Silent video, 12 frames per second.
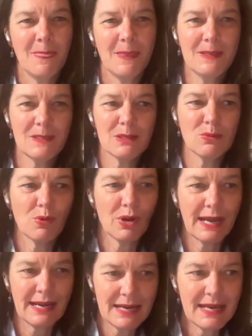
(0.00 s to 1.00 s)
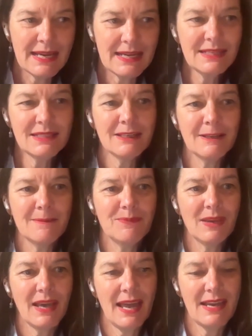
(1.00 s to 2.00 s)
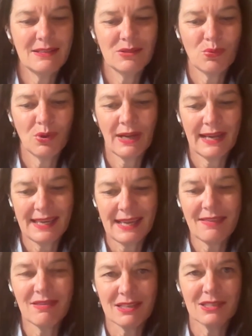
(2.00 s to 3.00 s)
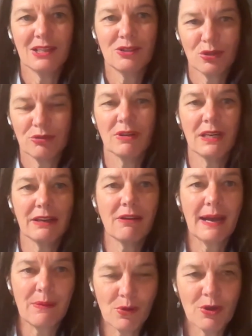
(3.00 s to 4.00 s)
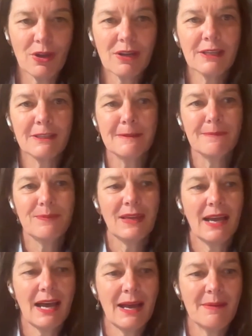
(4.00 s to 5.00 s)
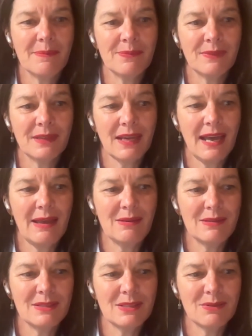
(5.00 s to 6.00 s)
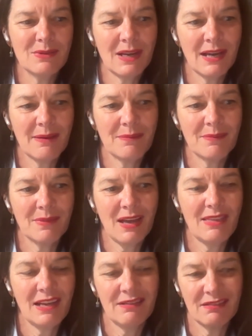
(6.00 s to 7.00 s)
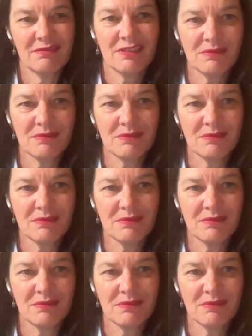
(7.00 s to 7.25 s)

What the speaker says: this is what I need, and when I get this, I do really great work. And then